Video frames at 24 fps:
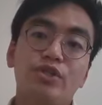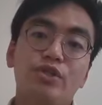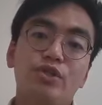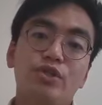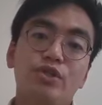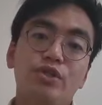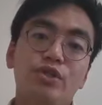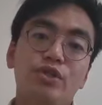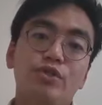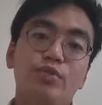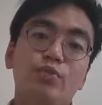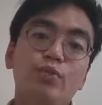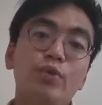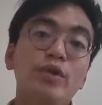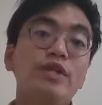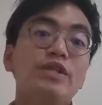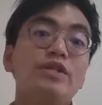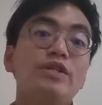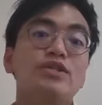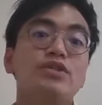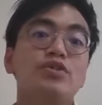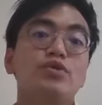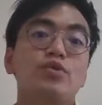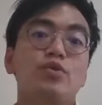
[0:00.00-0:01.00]
the
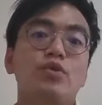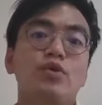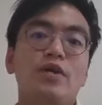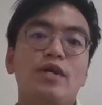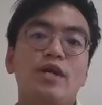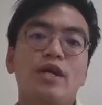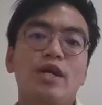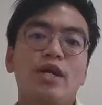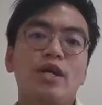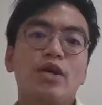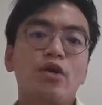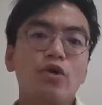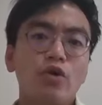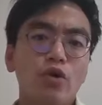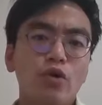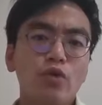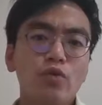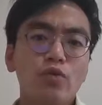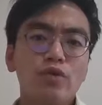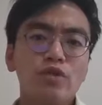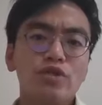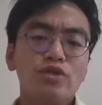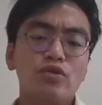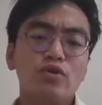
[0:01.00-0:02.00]
weakness and
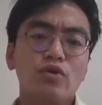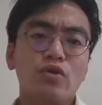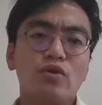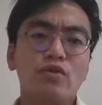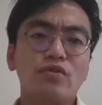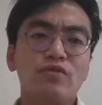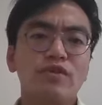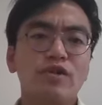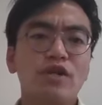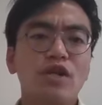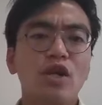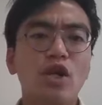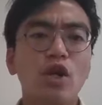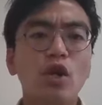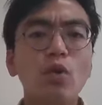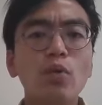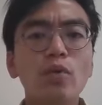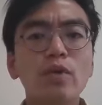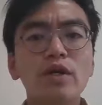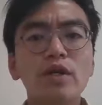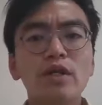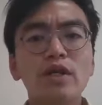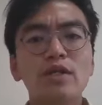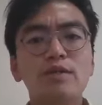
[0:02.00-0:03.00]
coldness of the
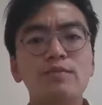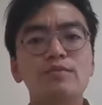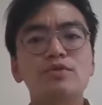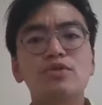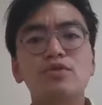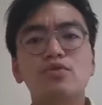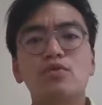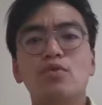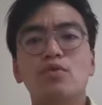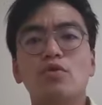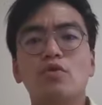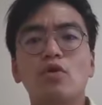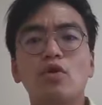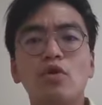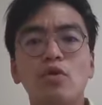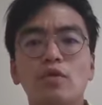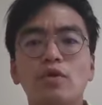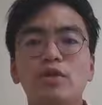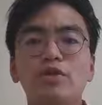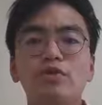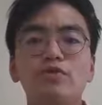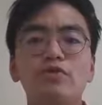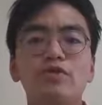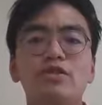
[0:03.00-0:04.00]
lower limbs or
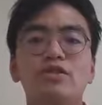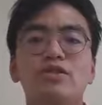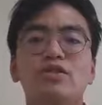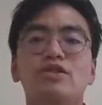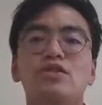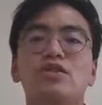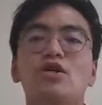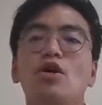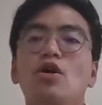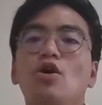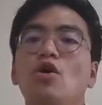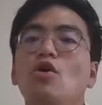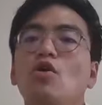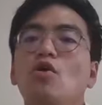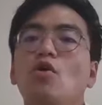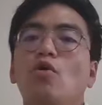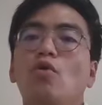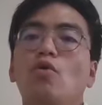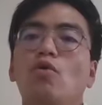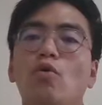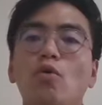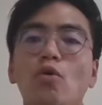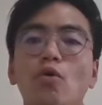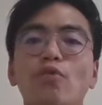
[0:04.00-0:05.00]
lower units,
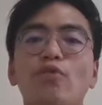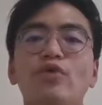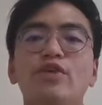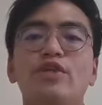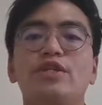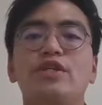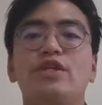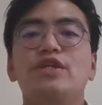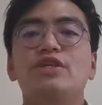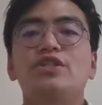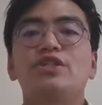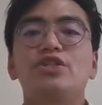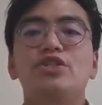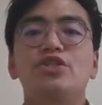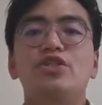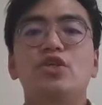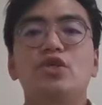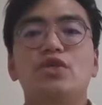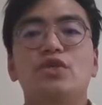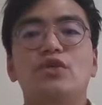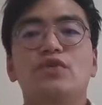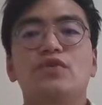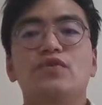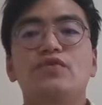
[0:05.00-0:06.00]
or retention
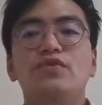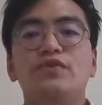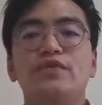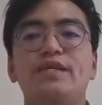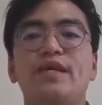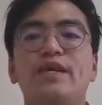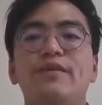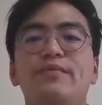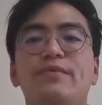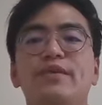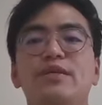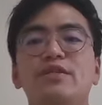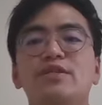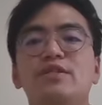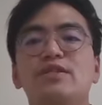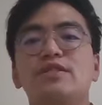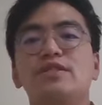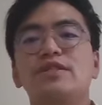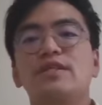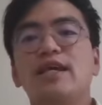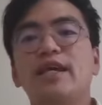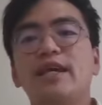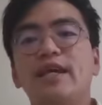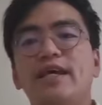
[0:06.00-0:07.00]
of
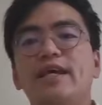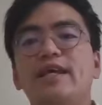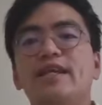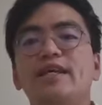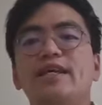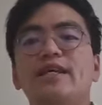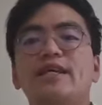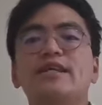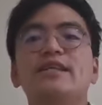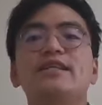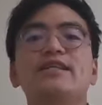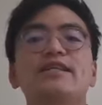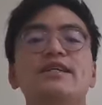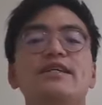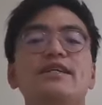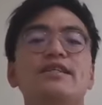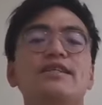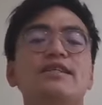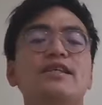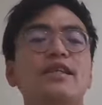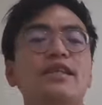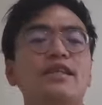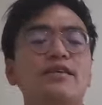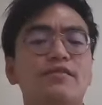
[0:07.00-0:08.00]
dampness and heat in
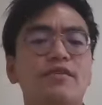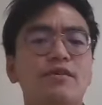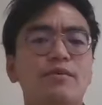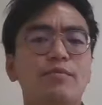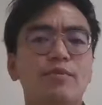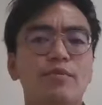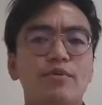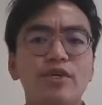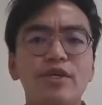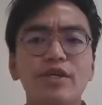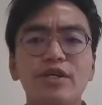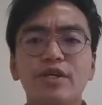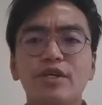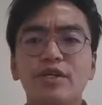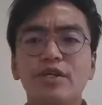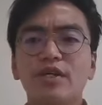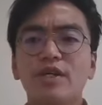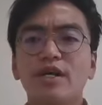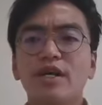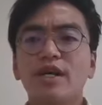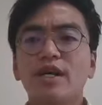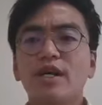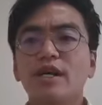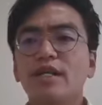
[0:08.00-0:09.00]
the liver meridian
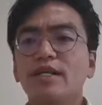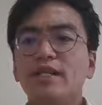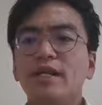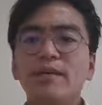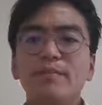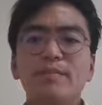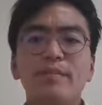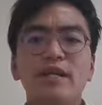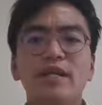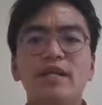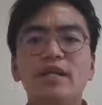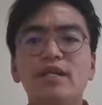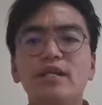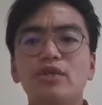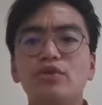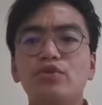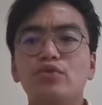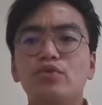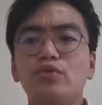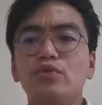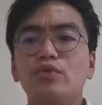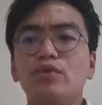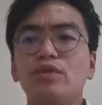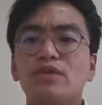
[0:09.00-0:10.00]
that may lead
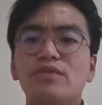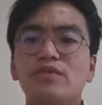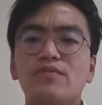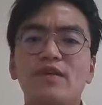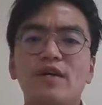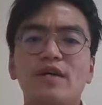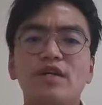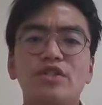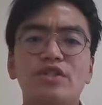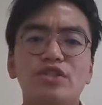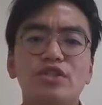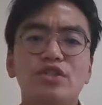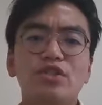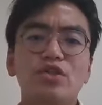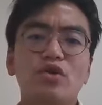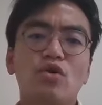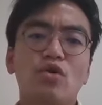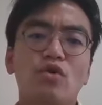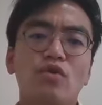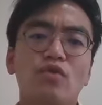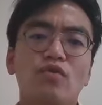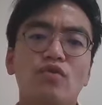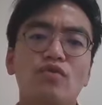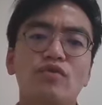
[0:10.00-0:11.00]
to dysfunction
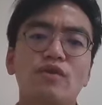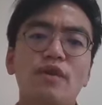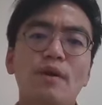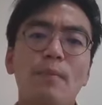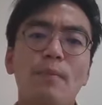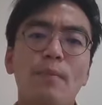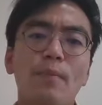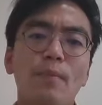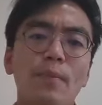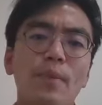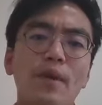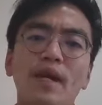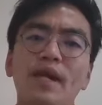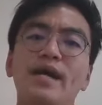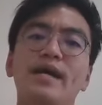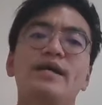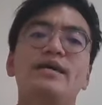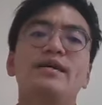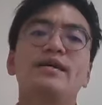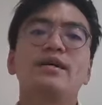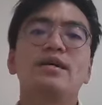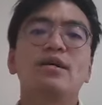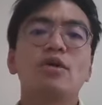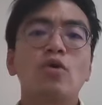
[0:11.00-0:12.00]
of the
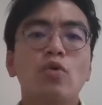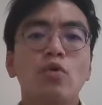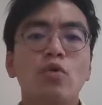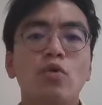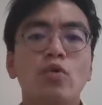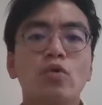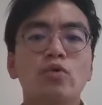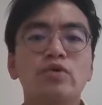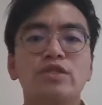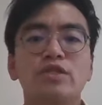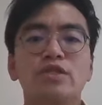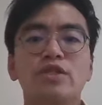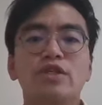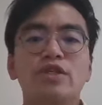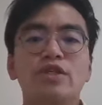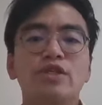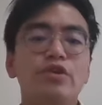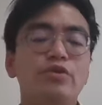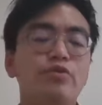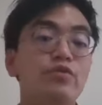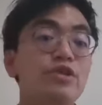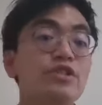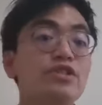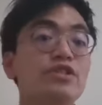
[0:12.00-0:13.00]
bladder, causing
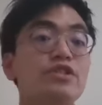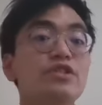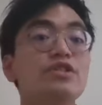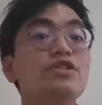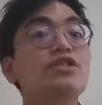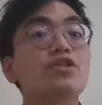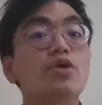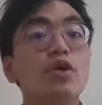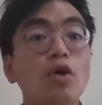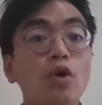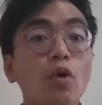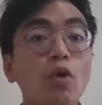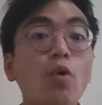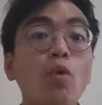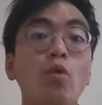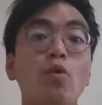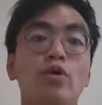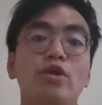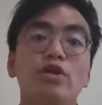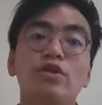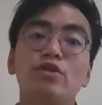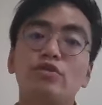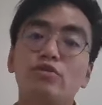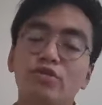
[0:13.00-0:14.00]
enuresis
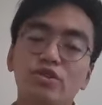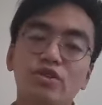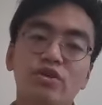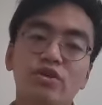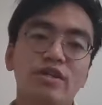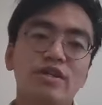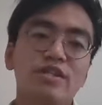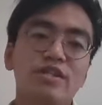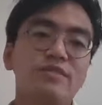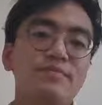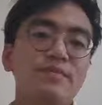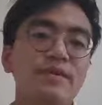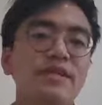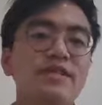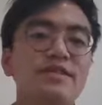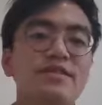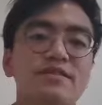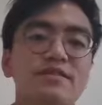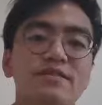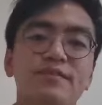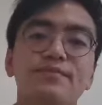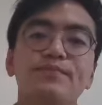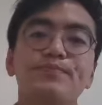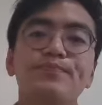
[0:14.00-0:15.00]
according to Chinese
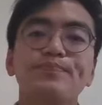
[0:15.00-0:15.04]
medicine.